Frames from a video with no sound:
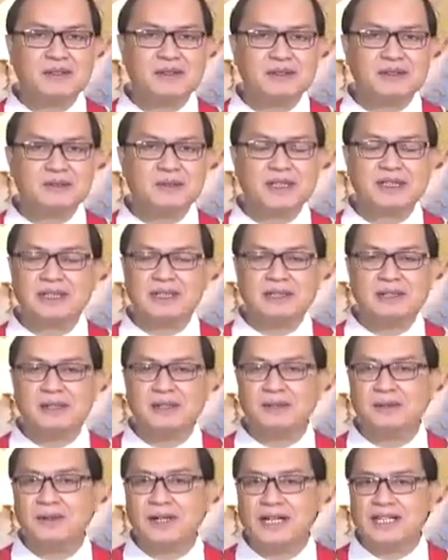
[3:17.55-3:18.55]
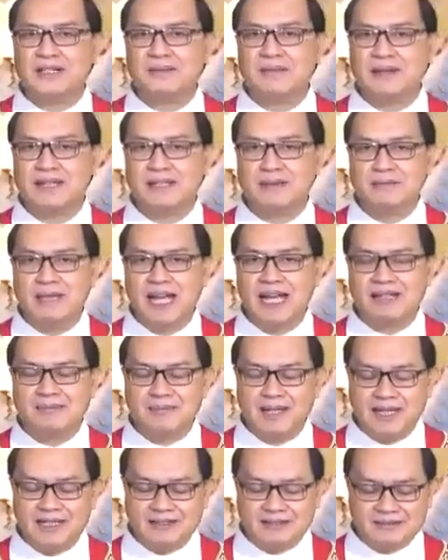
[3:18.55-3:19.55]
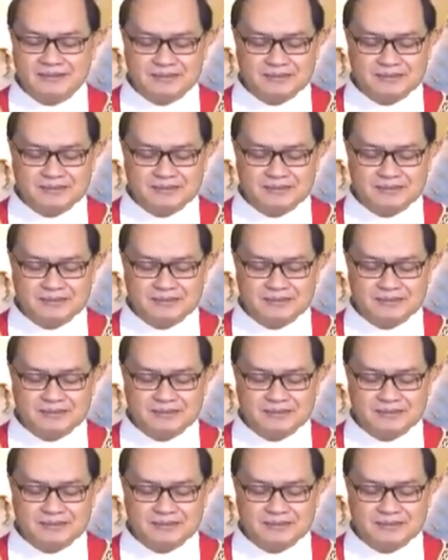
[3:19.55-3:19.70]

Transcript: told what the law was by a black man.